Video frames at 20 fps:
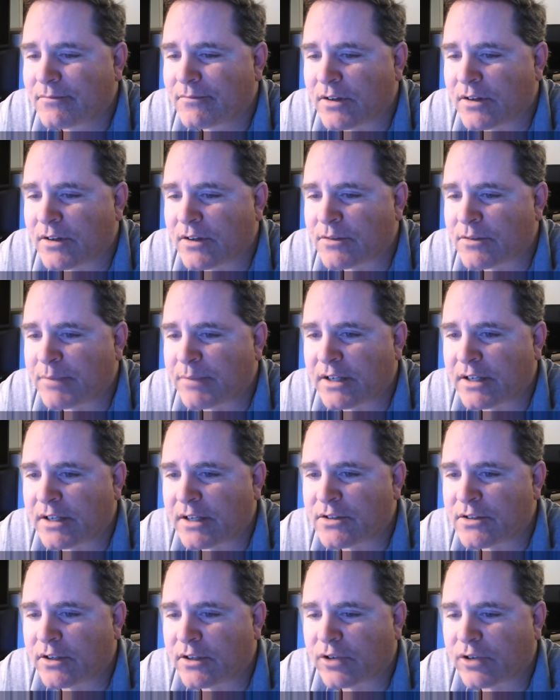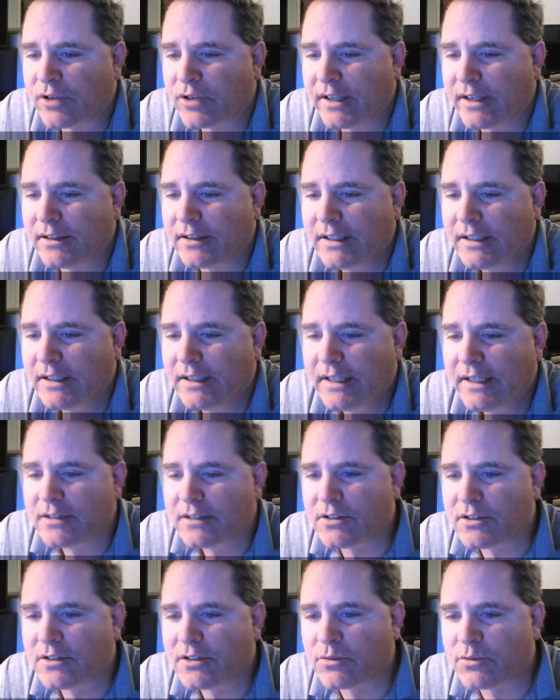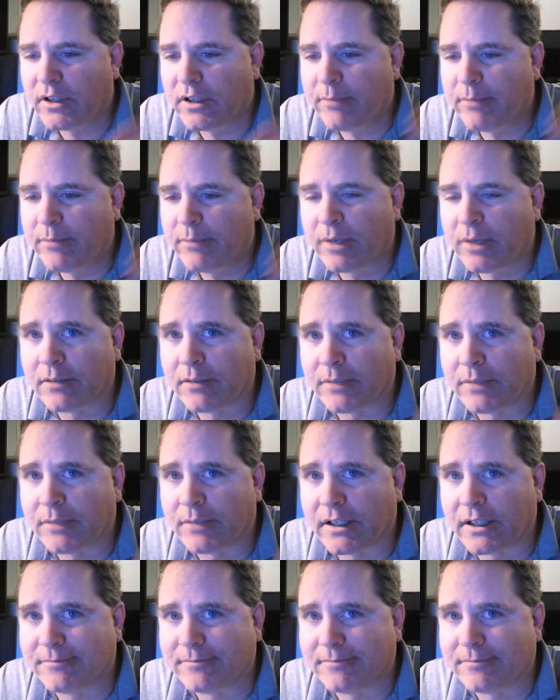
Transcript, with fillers: It's because they're trying... This is really bugging me.